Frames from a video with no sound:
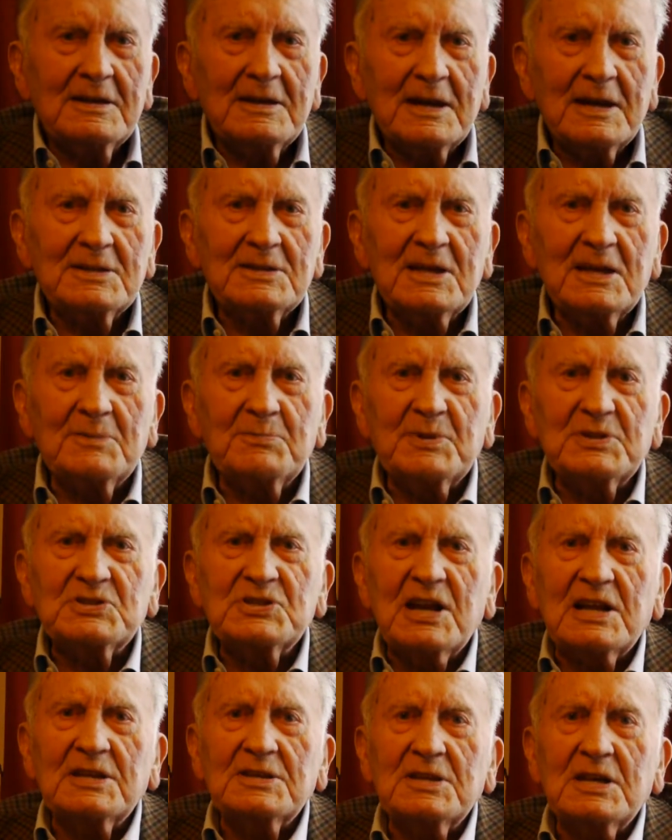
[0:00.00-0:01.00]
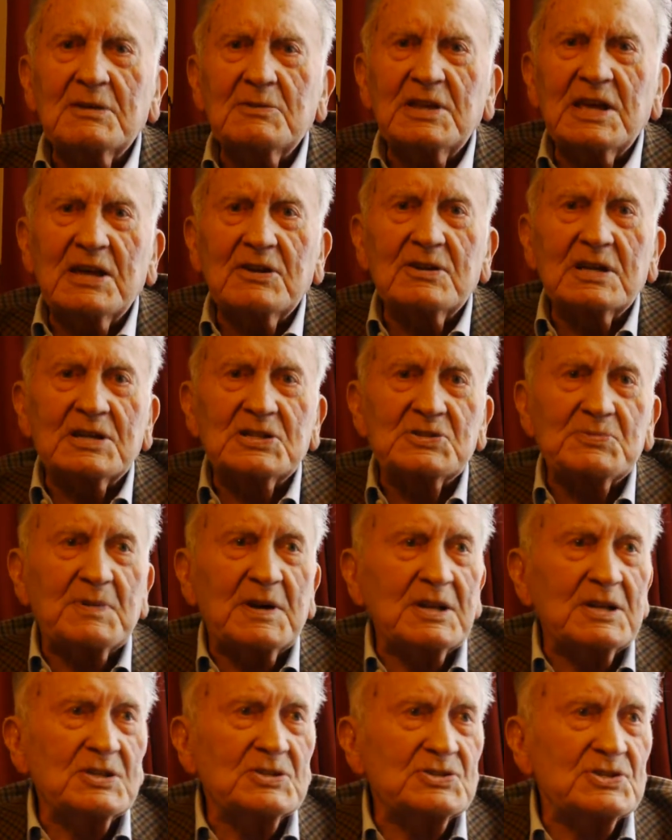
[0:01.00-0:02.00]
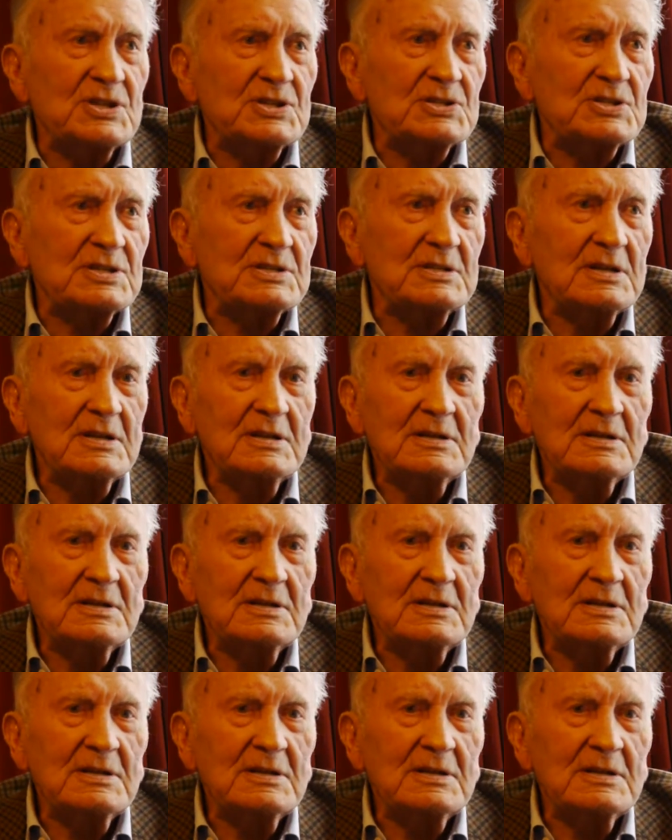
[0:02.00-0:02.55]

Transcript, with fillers: and they'd be telling you their experiences.